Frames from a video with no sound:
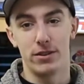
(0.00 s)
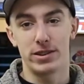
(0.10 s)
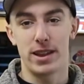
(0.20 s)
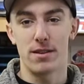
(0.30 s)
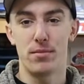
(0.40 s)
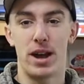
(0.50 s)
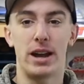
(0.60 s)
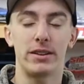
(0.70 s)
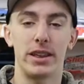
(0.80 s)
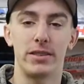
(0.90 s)
stand
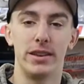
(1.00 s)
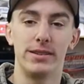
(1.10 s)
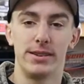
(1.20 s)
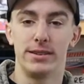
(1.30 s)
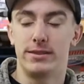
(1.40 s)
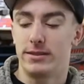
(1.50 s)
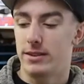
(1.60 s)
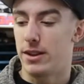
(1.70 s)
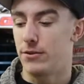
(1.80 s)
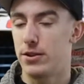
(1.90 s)
back like this and
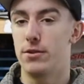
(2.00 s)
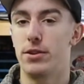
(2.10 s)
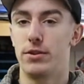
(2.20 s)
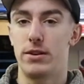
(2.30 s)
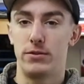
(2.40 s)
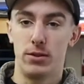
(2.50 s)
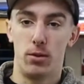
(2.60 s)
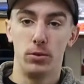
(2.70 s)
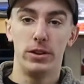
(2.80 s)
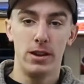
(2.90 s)
take video without having to
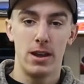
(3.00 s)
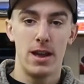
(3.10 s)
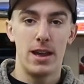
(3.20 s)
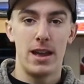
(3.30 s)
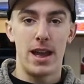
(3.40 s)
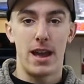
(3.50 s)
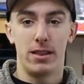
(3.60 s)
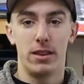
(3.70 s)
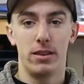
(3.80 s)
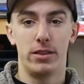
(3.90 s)
hold it.
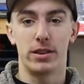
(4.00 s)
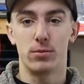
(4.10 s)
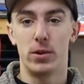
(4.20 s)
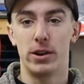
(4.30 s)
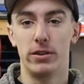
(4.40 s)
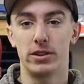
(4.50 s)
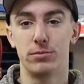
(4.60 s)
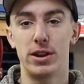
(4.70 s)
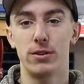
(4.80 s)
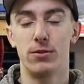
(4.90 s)
And this
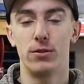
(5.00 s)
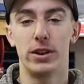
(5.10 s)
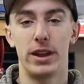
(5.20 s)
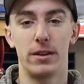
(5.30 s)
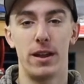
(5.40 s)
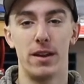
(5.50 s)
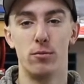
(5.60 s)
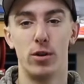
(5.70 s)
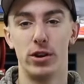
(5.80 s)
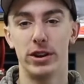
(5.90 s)
wireless microphone that I
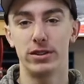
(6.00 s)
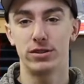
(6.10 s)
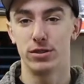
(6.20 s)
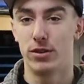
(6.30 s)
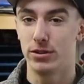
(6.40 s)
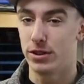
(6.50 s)
am wearing, so